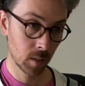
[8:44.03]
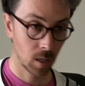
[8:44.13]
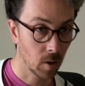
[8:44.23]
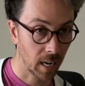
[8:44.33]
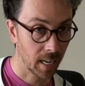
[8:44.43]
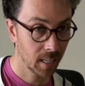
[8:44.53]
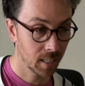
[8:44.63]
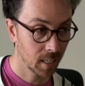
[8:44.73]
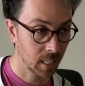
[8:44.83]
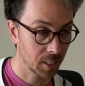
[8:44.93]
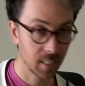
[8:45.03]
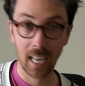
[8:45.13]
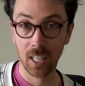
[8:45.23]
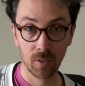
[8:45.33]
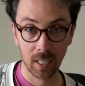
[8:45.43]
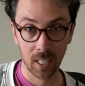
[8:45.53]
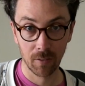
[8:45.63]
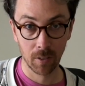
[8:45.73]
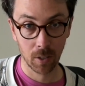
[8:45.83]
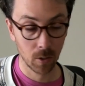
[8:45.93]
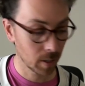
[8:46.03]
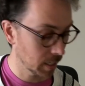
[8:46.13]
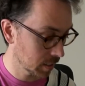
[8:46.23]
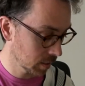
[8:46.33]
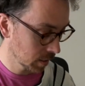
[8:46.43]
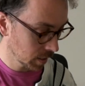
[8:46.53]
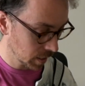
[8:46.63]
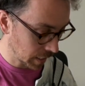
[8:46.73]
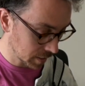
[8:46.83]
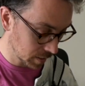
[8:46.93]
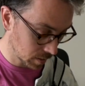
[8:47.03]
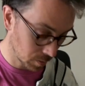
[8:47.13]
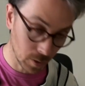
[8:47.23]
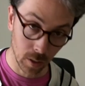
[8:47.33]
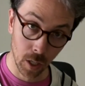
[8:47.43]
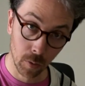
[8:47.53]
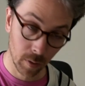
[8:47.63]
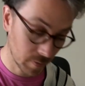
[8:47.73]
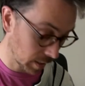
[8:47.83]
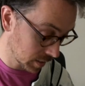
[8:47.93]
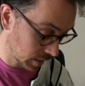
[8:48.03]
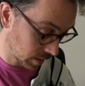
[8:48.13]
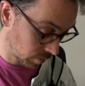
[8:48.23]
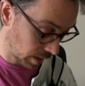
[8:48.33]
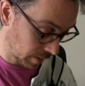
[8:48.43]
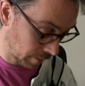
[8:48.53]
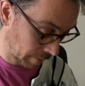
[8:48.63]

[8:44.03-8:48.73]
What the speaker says: okay, that just ends right there for the chorus. And that's this little low riff I said, right?